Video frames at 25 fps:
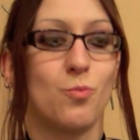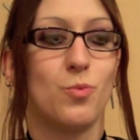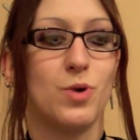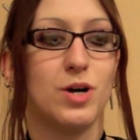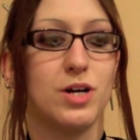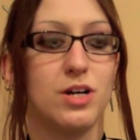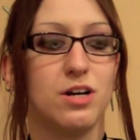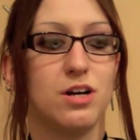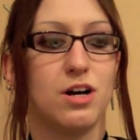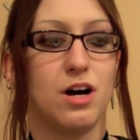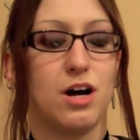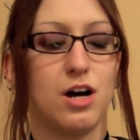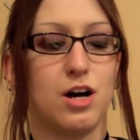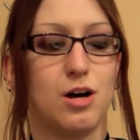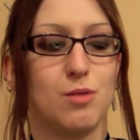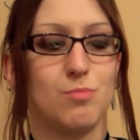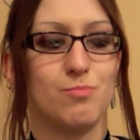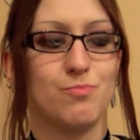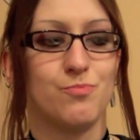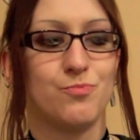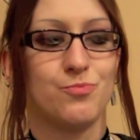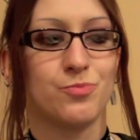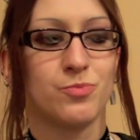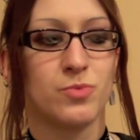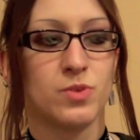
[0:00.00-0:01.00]

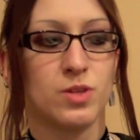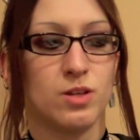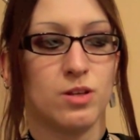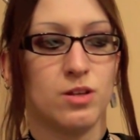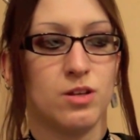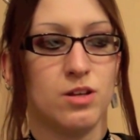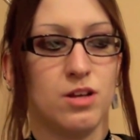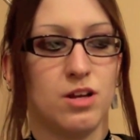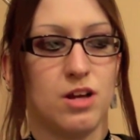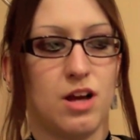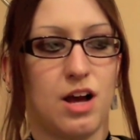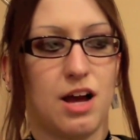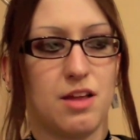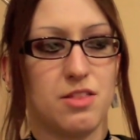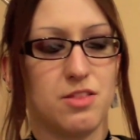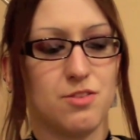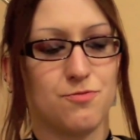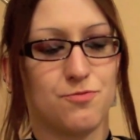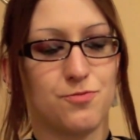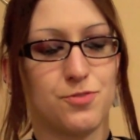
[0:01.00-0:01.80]
Well, the